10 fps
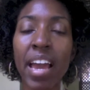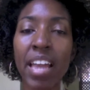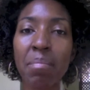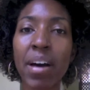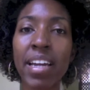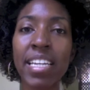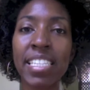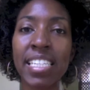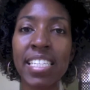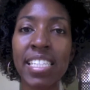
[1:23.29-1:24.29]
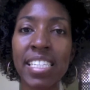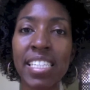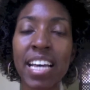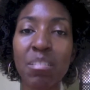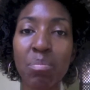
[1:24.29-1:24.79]
and the body senses
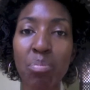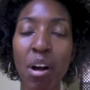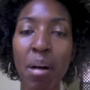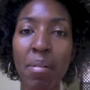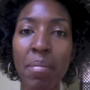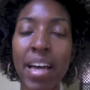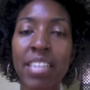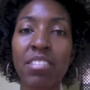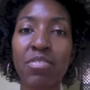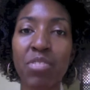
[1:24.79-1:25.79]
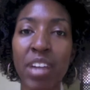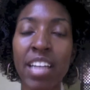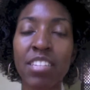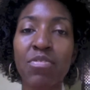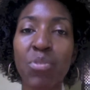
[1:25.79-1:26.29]
this as a problem, as, an,
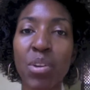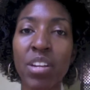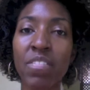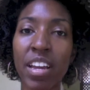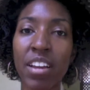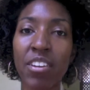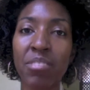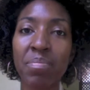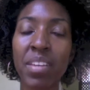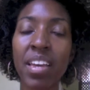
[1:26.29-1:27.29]
as a foreign invader,